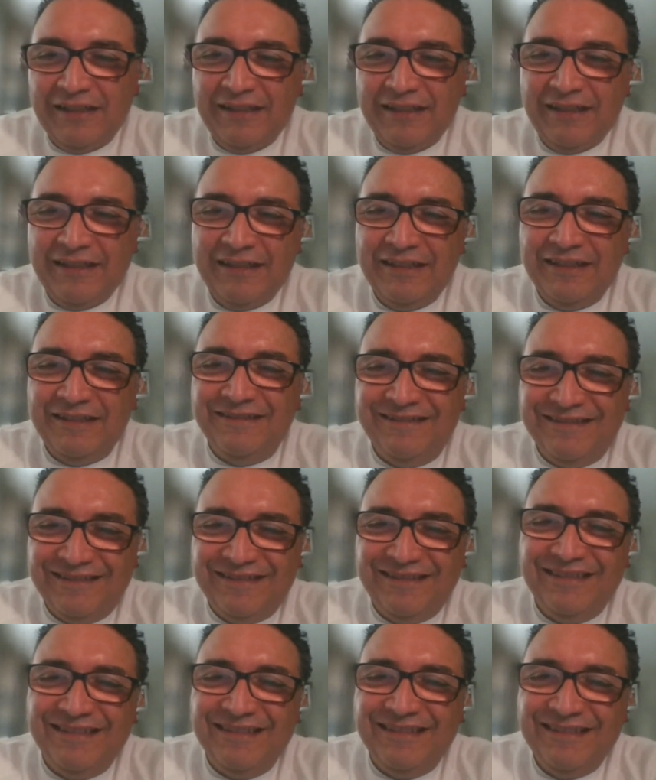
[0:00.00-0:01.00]

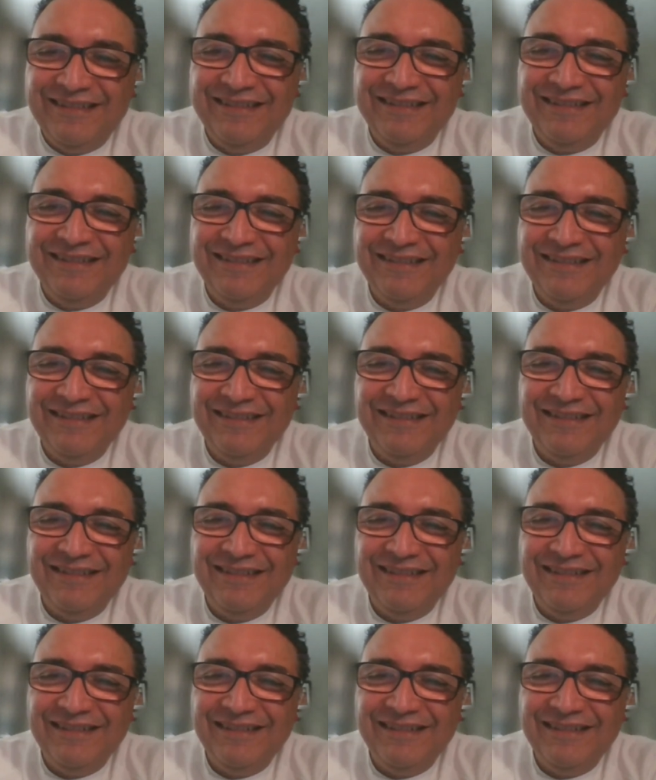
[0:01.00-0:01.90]
(silence)